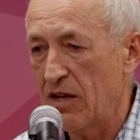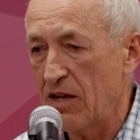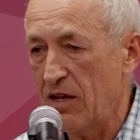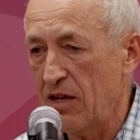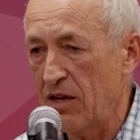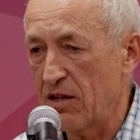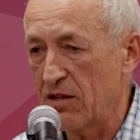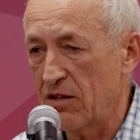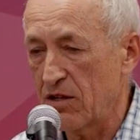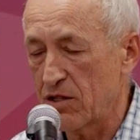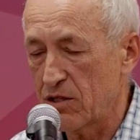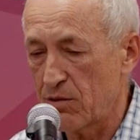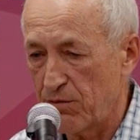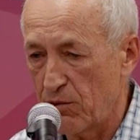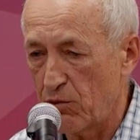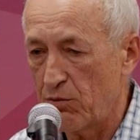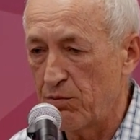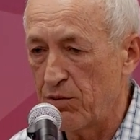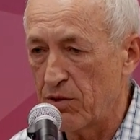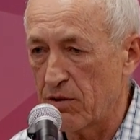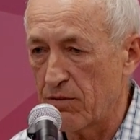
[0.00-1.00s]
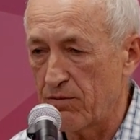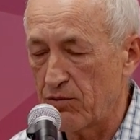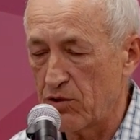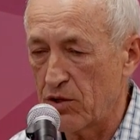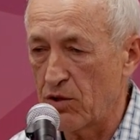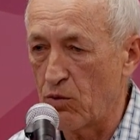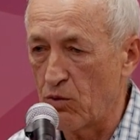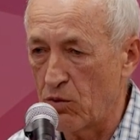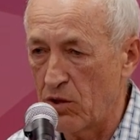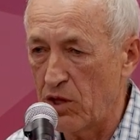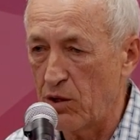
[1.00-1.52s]
and it will be
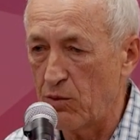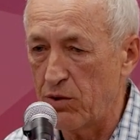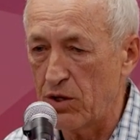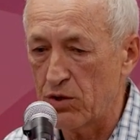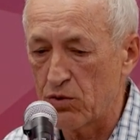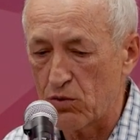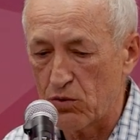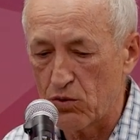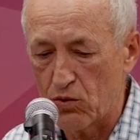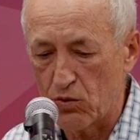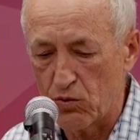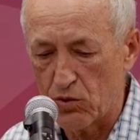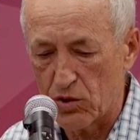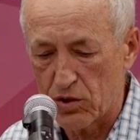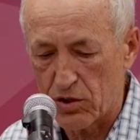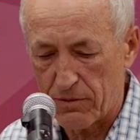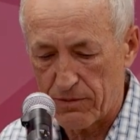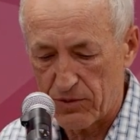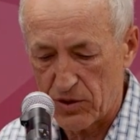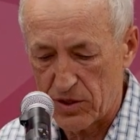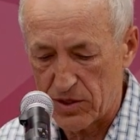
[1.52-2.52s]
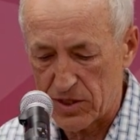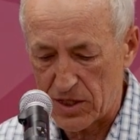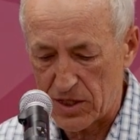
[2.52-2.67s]
the only way to do it this